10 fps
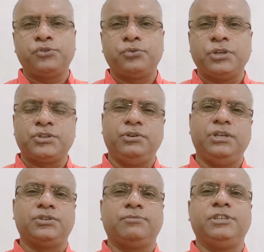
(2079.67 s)
through a
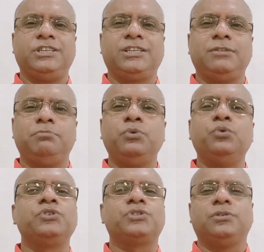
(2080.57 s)
series of detective
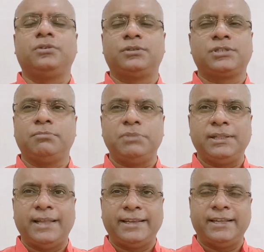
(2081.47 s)
books or
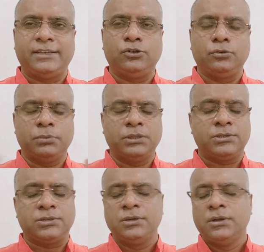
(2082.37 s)
something like that, novels,